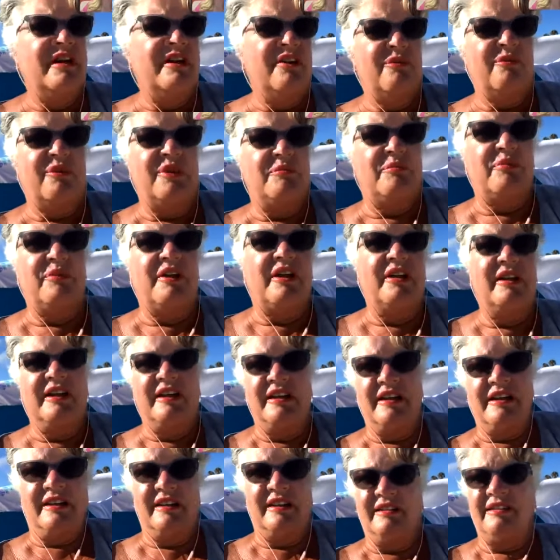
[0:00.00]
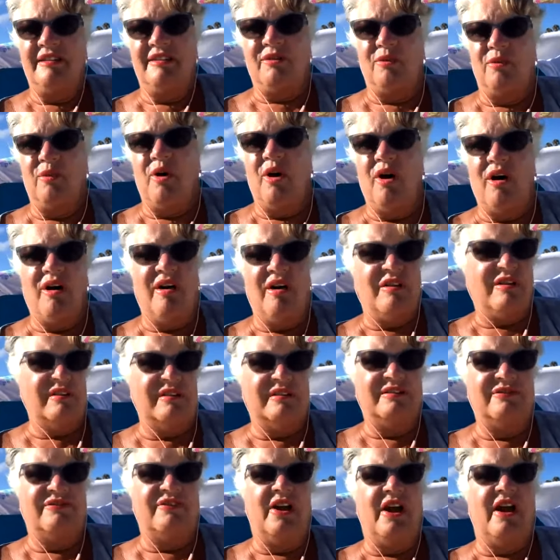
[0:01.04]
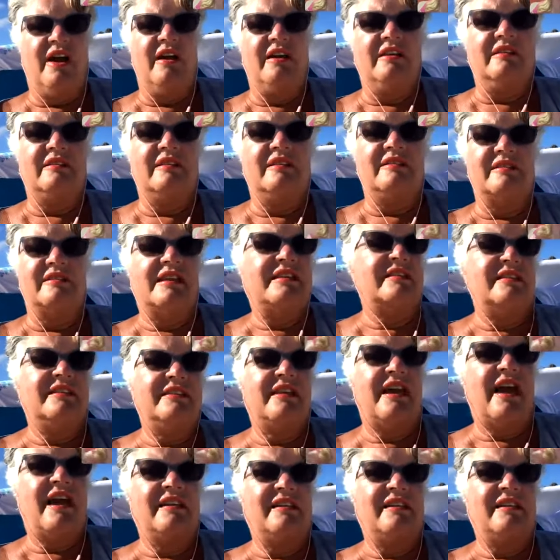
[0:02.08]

when plugging it into the wall is fine, because I did that